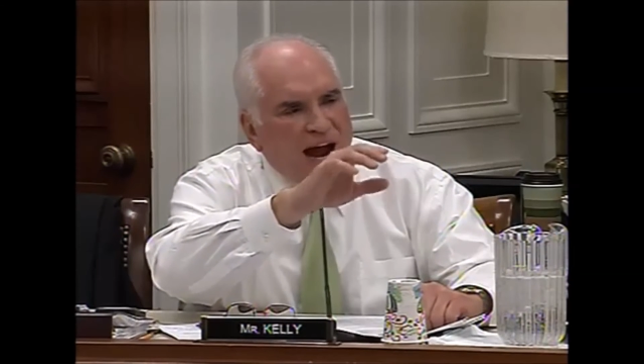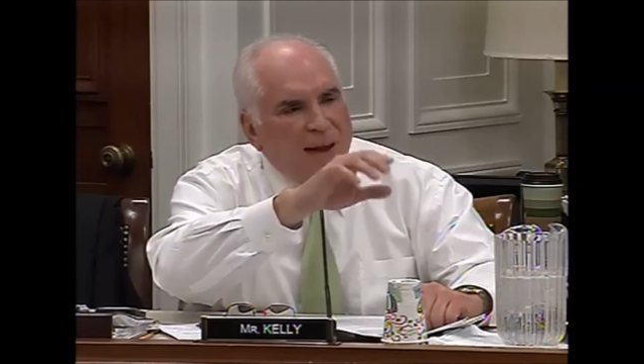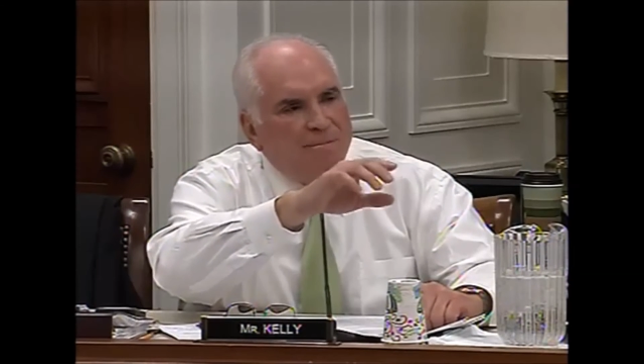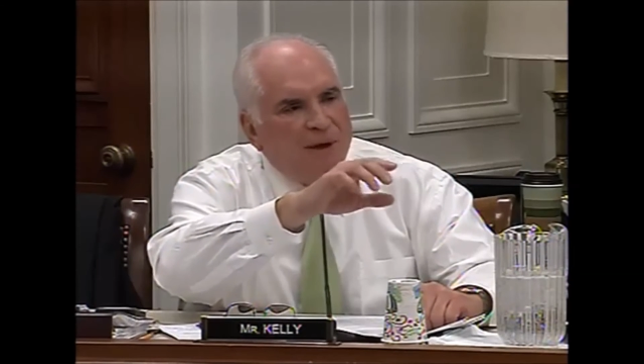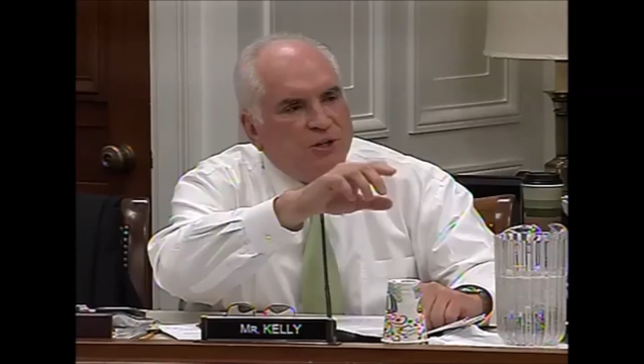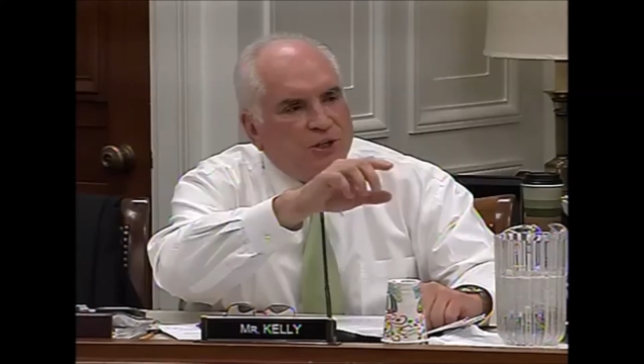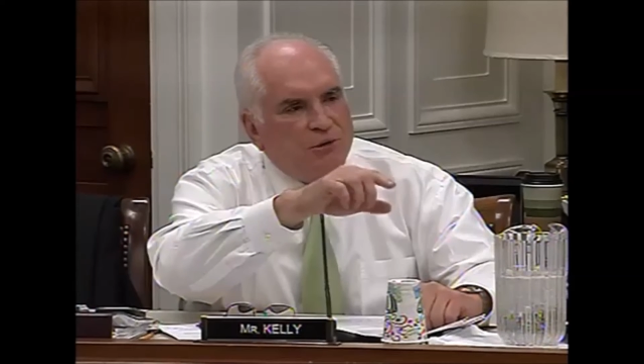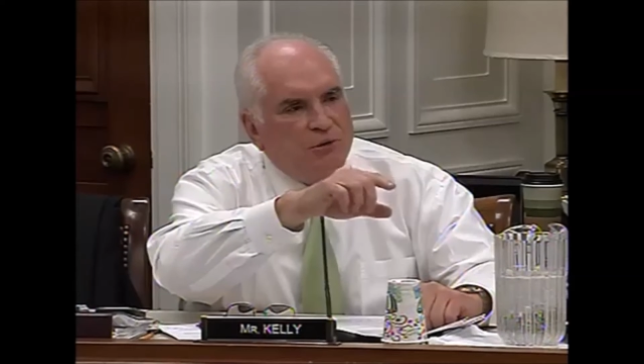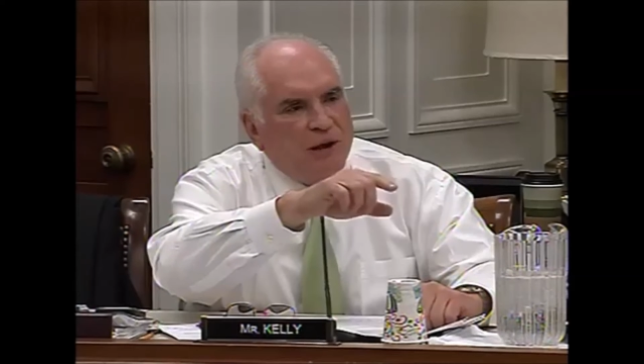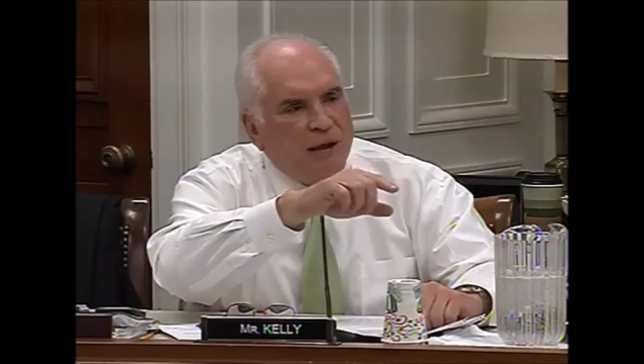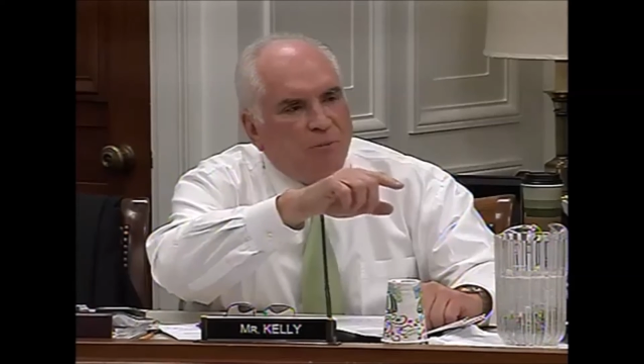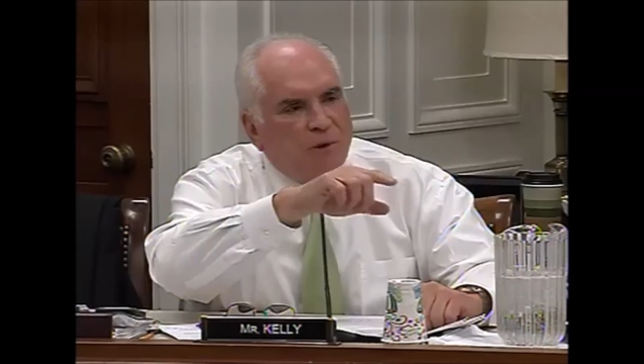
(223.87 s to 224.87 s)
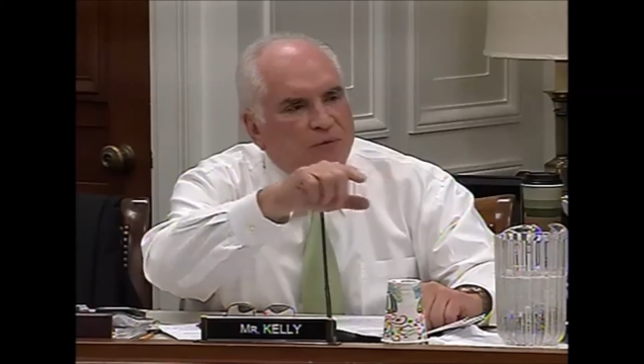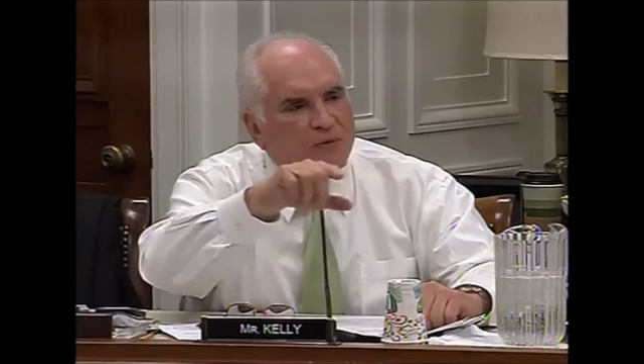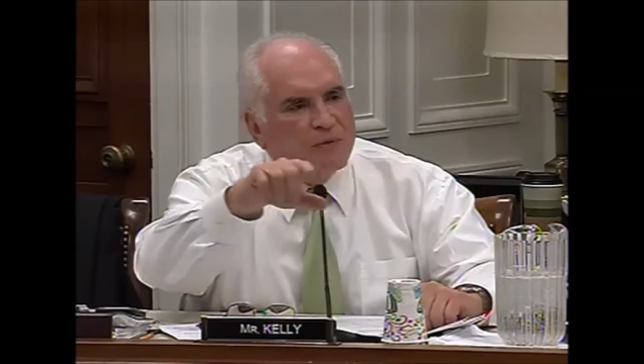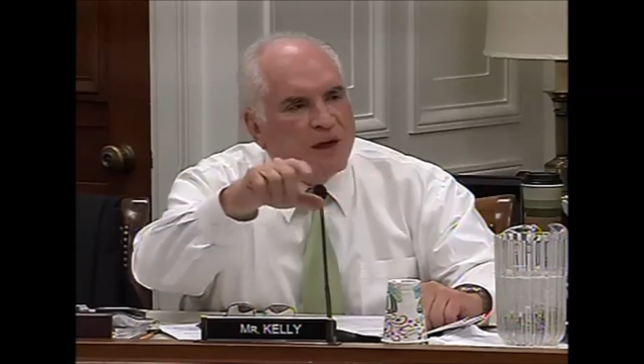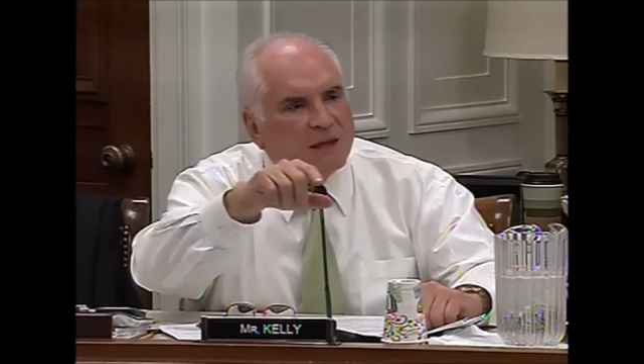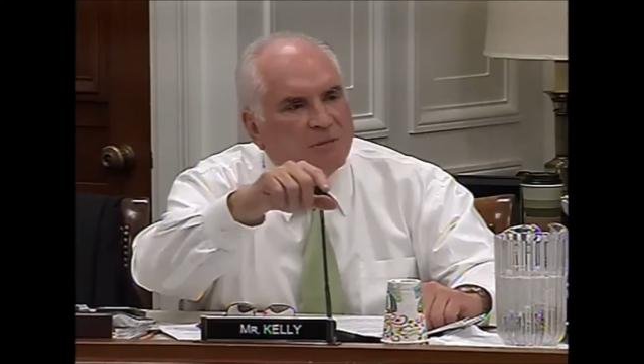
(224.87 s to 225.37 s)
I bet your name went
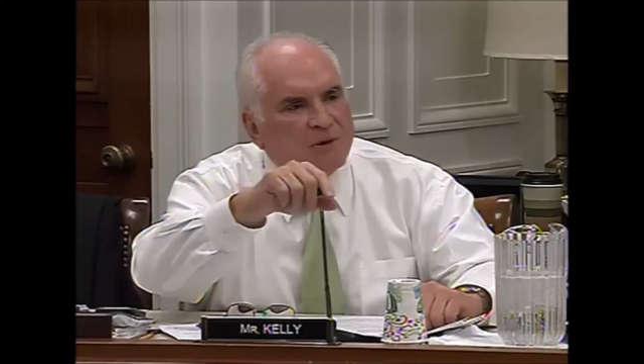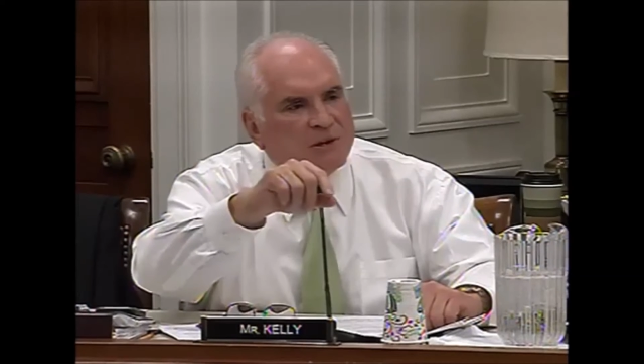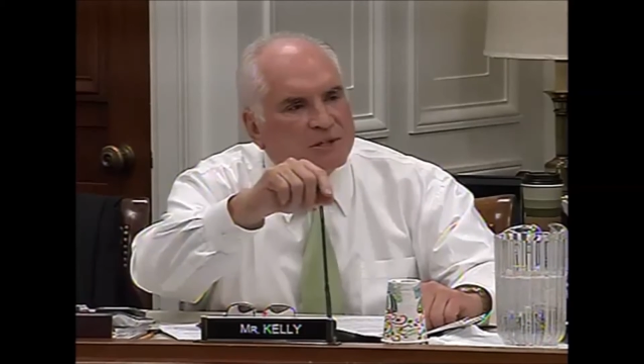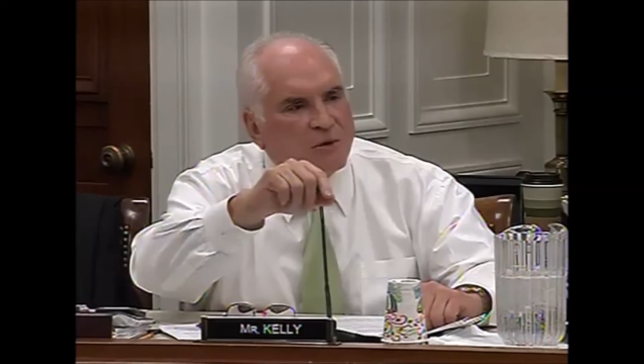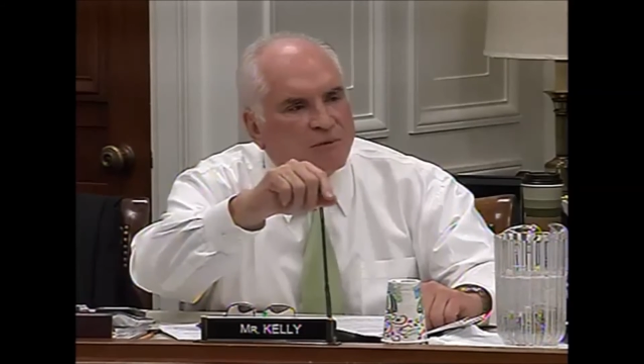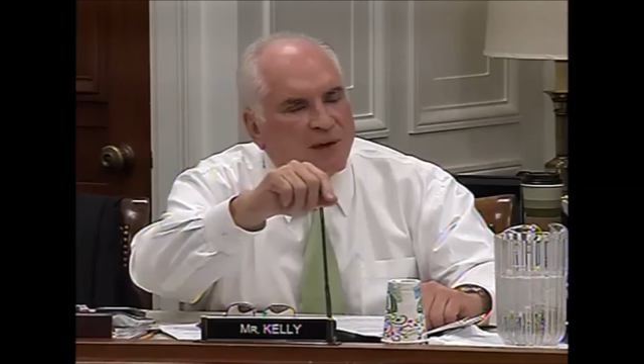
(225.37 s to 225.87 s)
through that community so